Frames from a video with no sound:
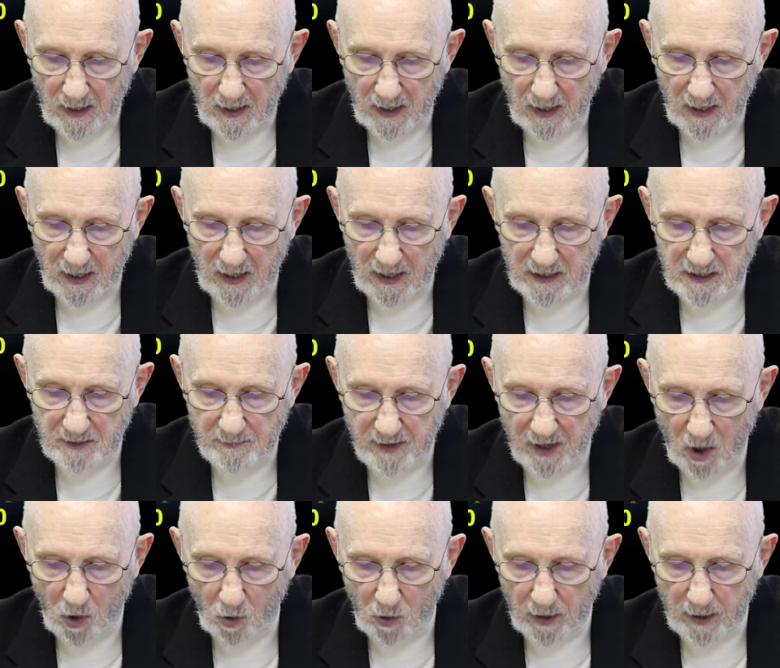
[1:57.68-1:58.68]
to be
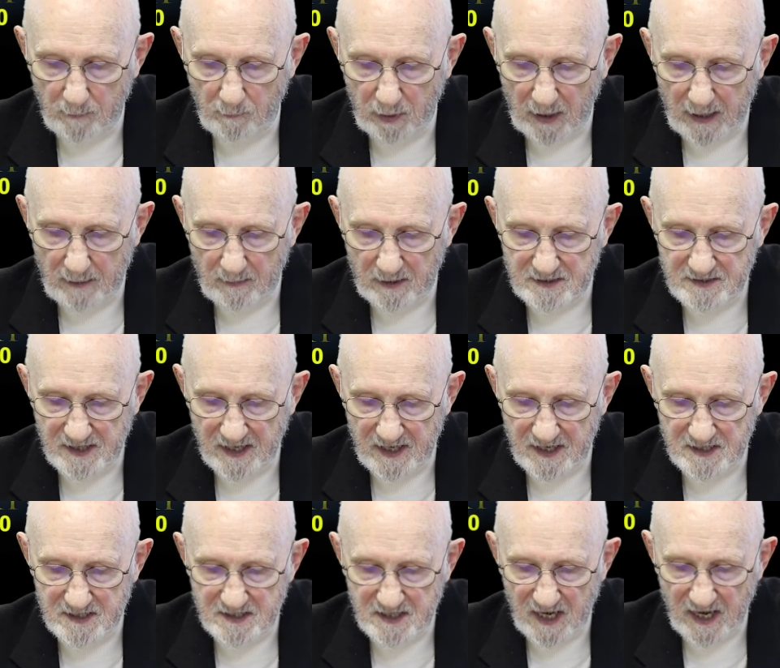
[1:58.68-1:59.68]
holy and blameless in
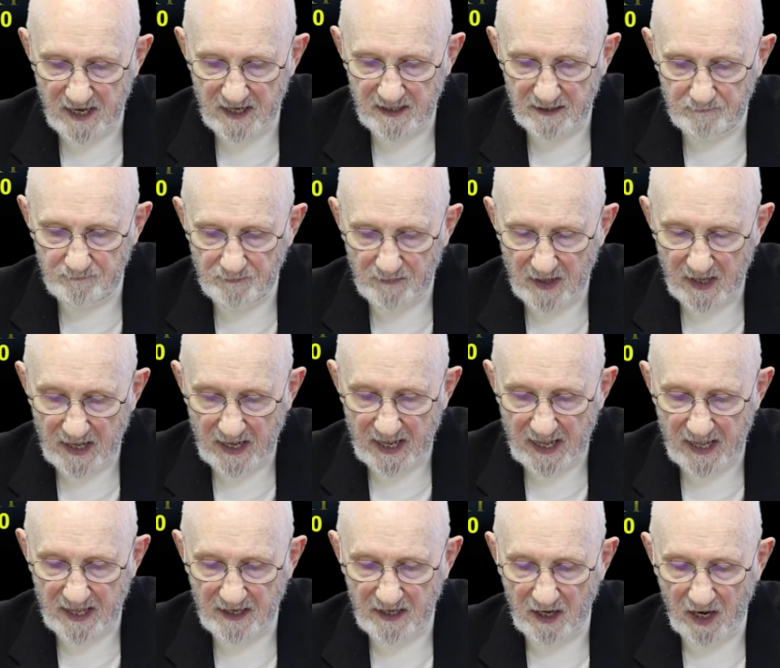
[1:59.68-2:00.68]
His sight.
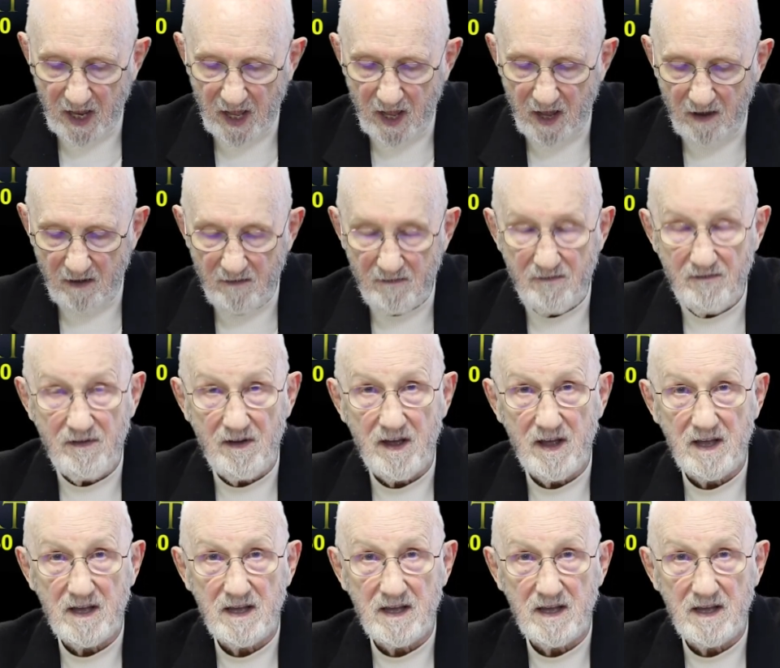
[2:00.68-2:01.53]
In love,